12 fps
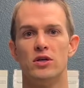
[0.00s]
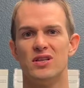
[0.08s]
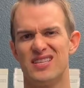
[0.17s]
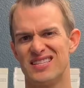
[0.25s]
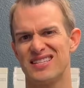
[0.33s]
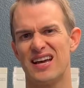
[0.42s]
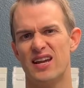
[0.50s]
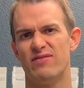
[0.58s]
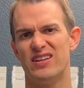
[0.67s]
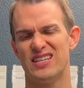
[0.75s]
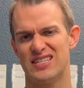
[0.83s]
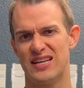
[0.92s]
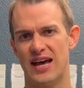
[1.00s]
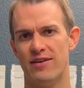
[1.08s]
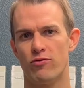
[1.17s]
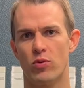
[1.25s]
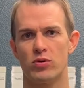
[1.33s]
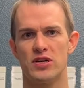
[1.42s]
This is kind of an aside
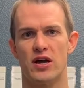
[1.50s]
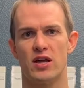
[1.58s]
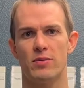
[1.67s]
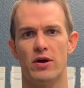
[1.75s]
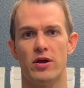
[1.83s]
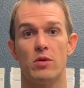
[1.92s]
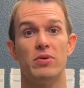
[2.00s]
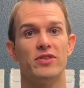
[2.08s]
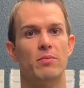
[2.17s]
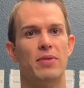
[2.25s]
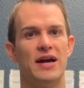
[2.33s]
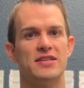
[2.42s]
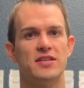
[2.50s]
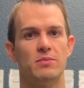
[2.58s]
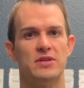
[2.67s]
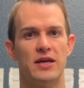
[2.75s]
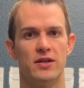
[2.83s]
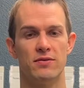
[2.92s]
from what we're talking about here, but the bicep
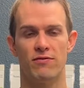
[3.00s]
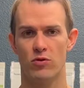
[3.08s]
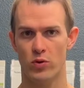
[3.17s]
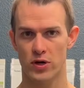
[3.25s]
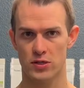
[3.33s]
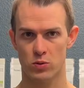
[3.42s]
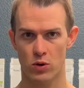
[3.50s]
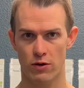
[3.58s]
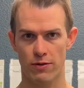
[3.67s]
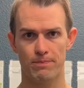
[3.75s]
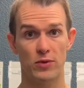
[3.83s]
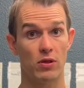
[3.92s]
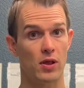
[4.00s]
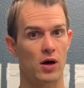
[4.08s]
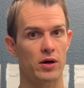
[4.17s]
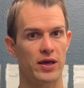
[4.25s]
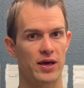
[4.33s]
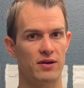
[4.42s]
tendon, for what it's worth, the
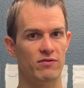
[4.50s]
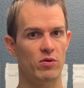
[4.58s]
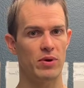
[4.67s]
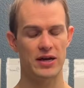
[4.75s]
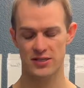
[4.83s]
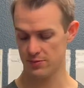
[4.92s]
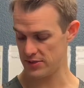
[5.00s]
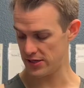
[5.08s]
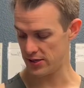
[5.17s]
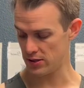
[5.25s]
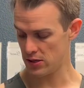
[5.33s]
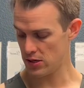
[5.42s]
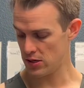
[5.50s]
long head of the bicep tendon